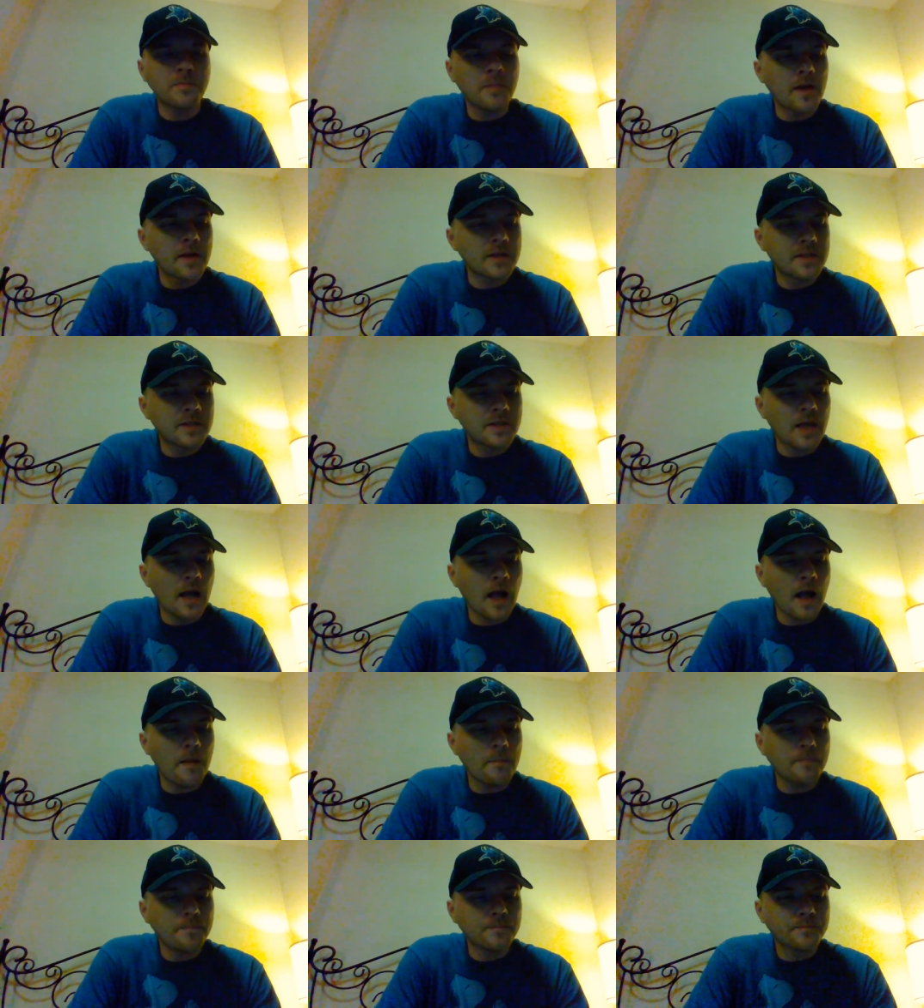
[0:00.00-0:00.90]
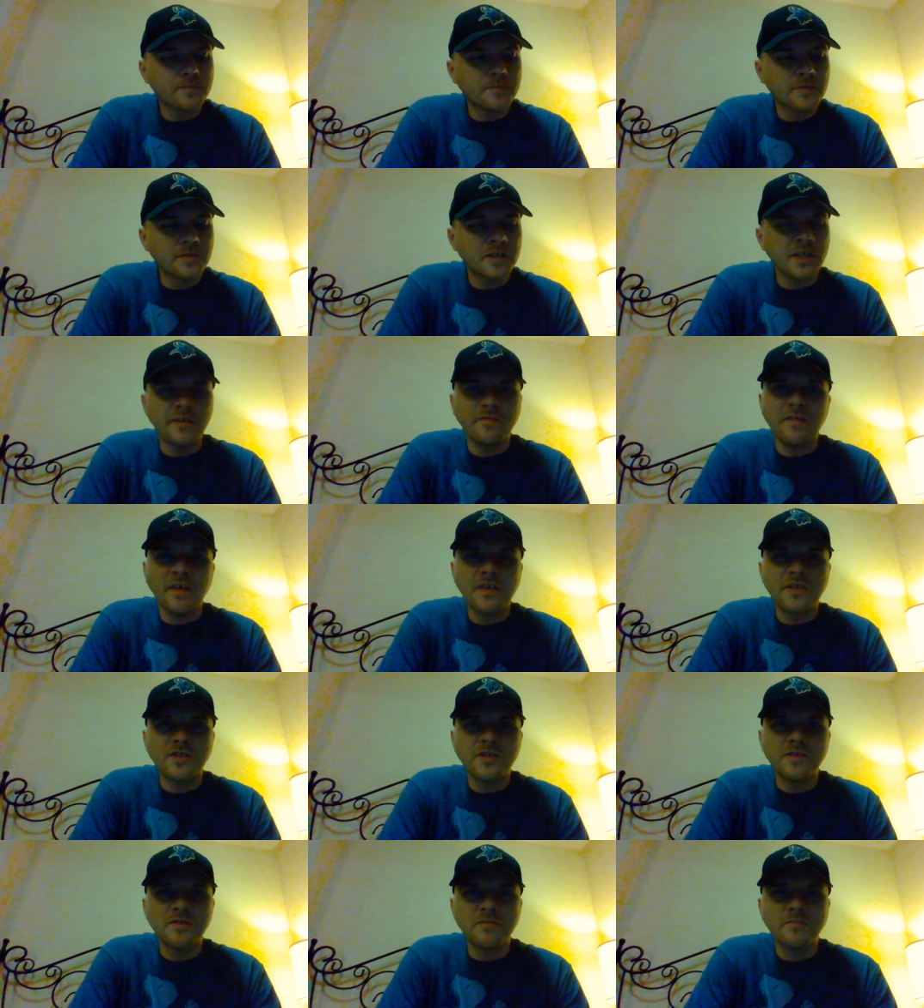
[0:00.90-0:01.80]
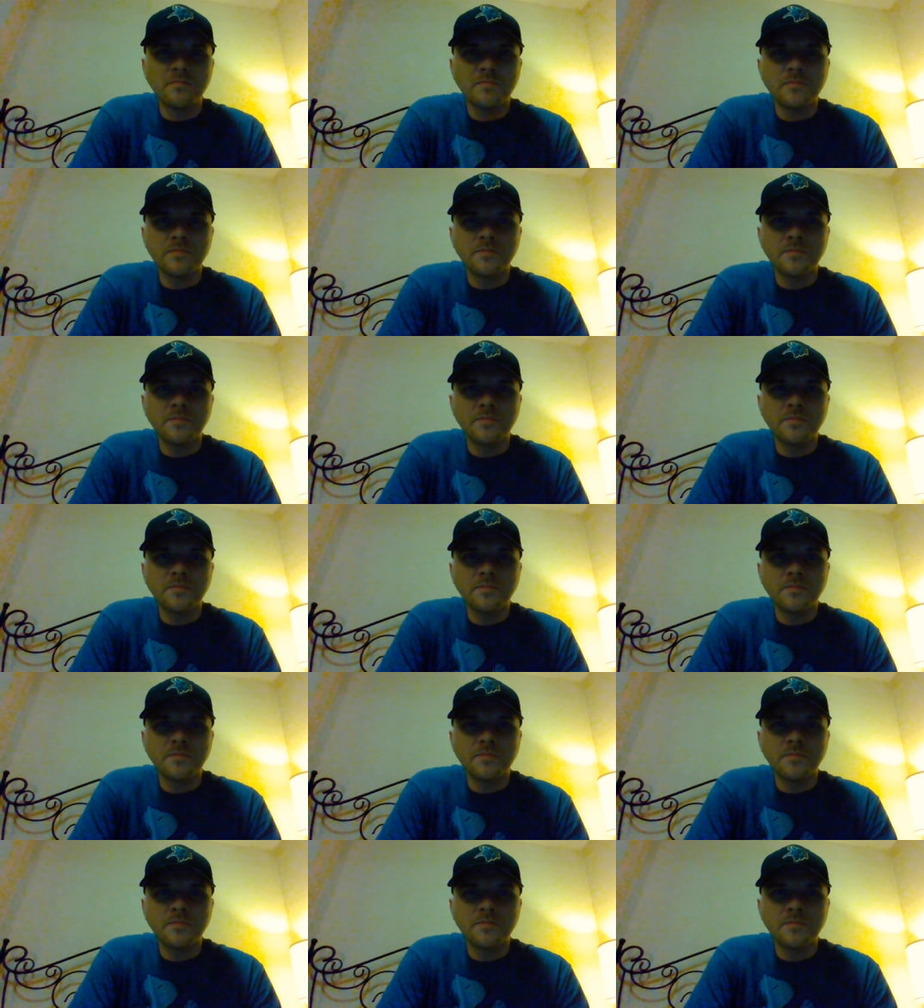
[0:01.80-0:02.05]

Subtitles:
but bad defense